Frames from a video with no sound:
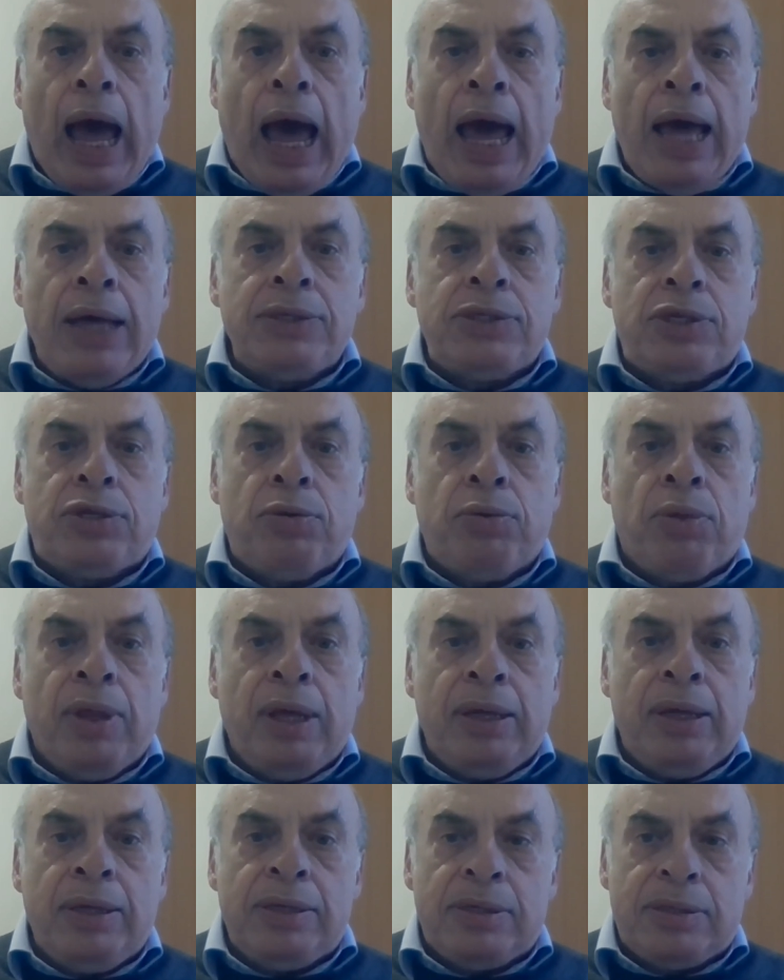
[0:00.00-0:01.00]
As to
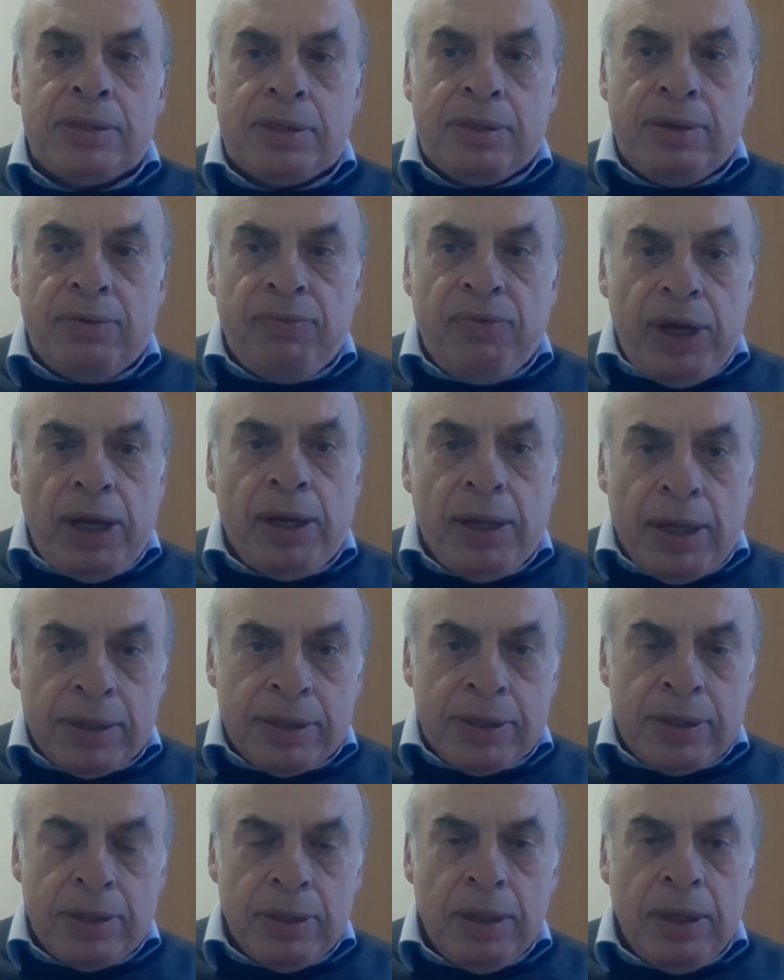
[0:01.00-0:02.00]
the
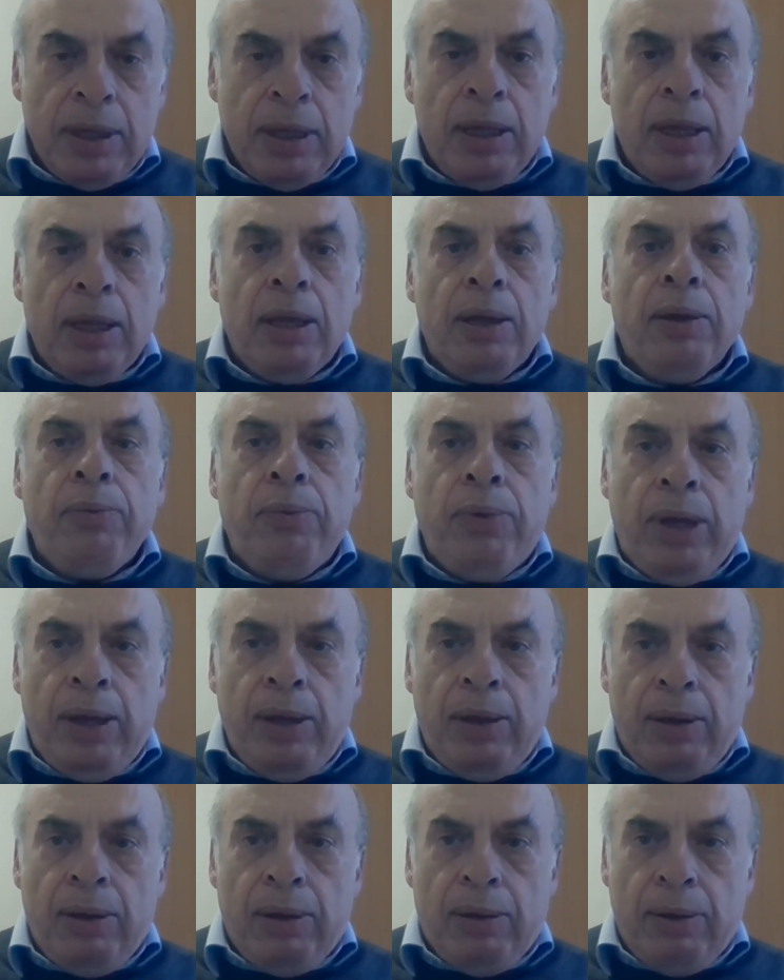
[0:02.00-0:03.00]
civilians,
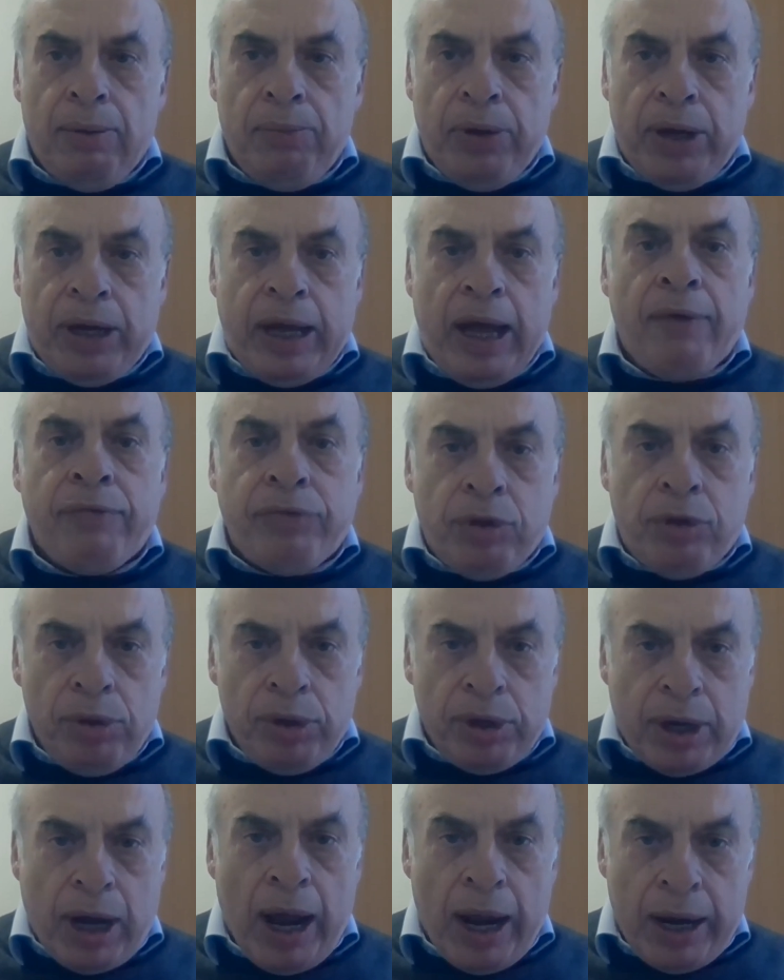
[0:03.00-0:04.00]
we have to
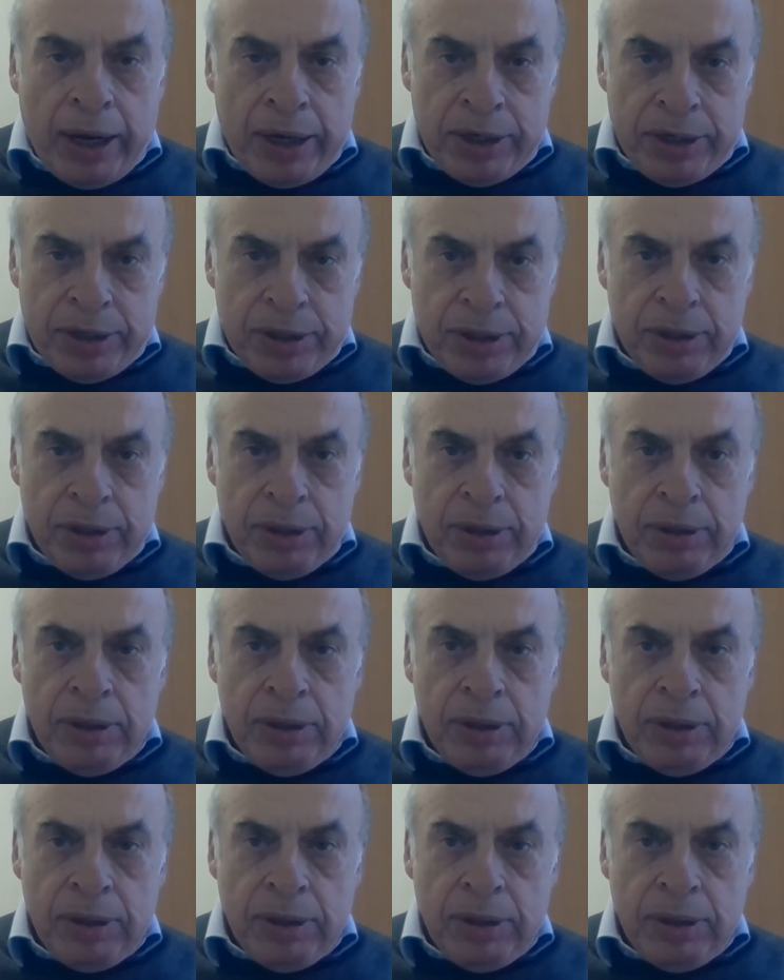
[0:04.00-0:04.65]
encourage